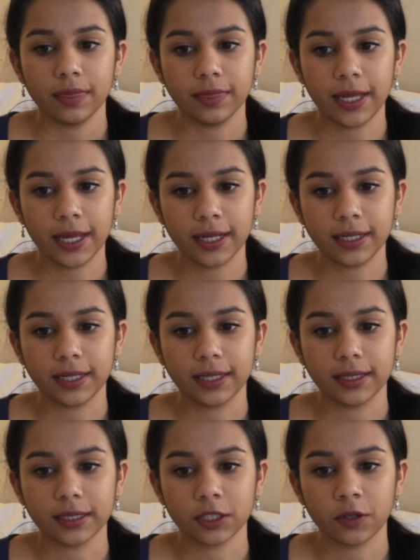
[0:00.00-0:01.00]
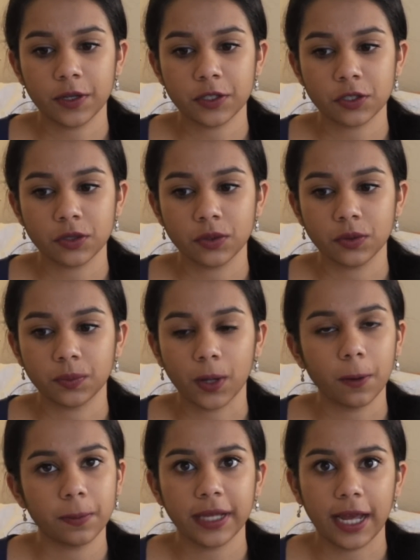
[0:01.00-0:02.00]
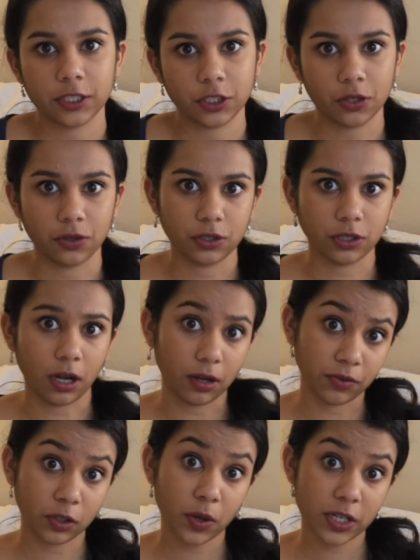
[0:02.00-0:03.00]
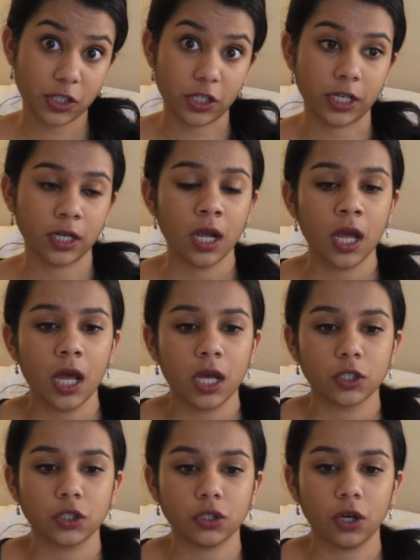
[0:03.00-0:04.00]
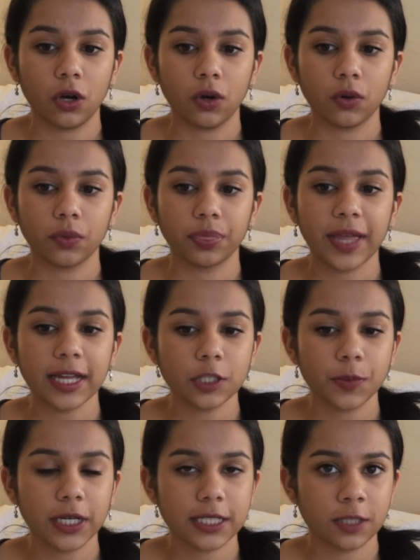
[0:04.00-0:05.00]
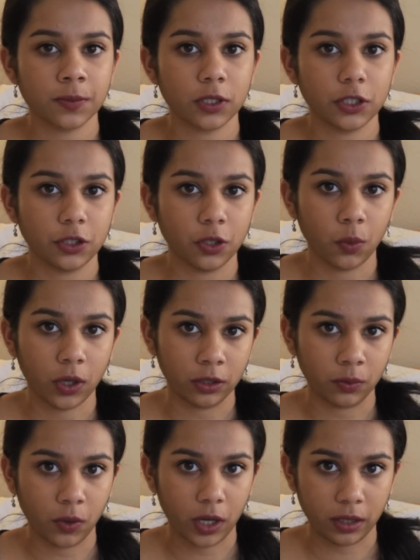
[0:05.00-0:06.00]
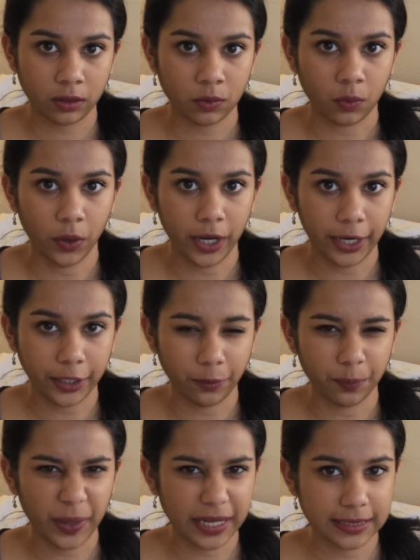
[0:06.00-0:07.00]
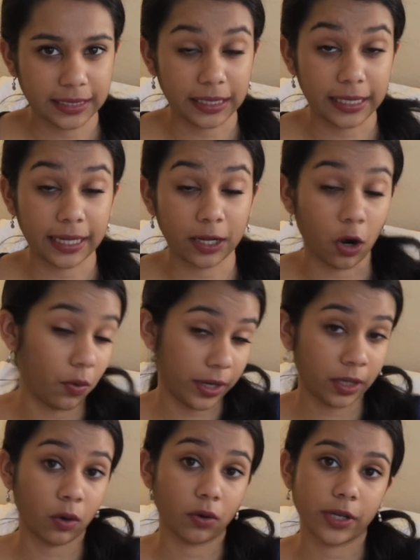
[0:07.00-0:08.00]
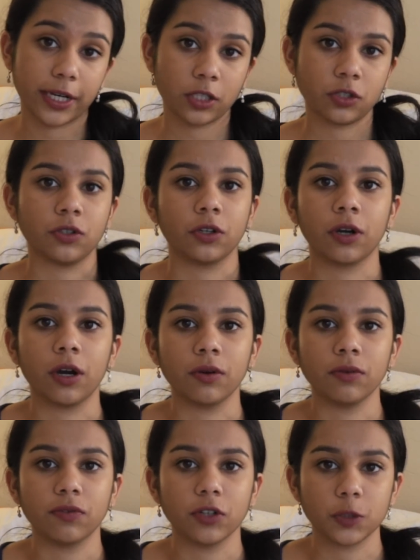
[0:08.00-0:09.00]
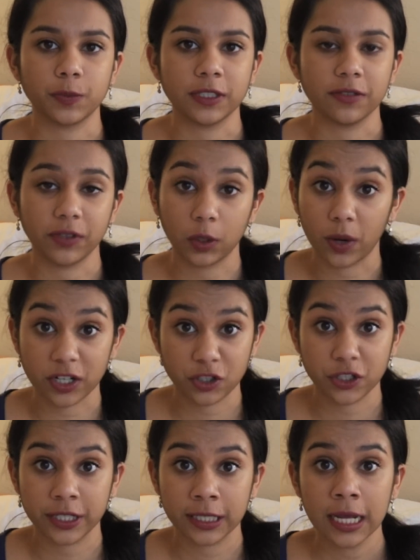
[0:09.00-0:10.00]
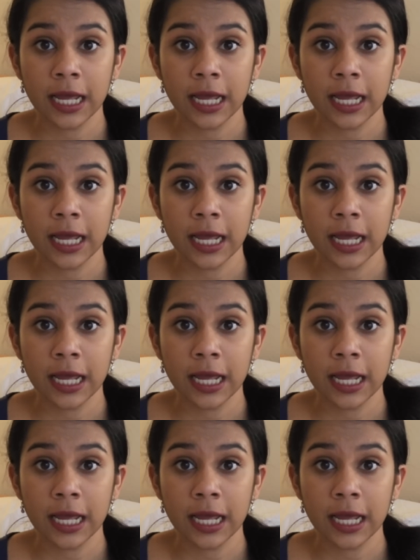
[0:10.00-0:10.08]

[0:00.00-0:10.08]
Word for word: then they're going to probably ask you to solve a question. So that's pretty similar to the one-on-one where you're basically coding or writing pseudocode for a specific question.